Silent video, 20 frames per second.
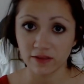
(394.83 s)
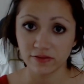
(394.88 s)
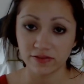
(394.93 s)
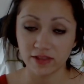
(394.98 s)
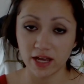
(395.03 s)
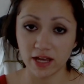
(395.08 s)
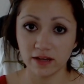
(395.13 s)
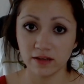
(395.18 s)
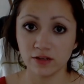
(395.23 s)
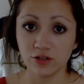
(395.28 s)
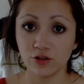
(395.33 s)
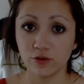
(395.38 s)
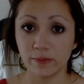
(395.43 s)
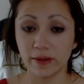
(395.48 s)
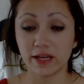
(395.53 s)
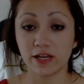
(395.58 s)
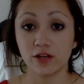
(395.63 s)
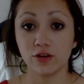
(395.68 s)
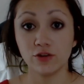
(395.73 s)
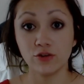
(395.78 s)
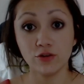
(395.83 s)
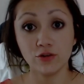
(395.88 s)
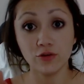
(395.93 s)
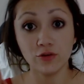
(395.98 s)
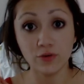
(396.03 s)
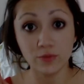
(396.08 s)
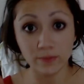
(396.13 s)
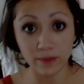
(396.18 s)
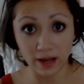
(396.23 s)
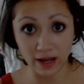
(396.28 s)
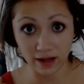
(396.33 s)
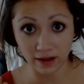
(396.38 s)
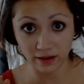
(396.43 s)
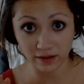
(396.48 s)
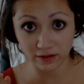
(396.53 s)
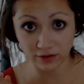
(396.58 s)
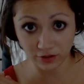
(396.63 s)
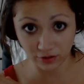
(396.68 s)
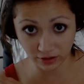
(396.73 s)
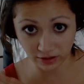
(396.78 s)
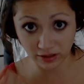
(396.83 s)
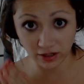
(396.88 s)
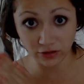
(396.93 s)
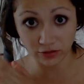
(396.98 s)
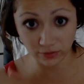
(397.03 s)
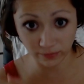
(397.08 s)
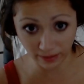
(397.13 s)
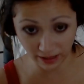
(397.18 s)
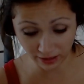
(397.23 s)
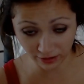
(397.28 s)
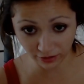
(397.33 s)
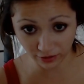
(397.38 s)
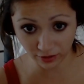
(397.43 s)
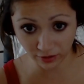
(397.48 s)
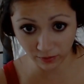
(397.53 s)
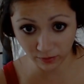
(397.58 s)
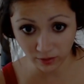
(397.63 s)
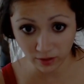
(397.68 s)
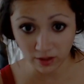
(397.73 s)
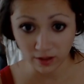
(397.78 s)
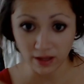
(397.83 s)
Then you make a new another macro,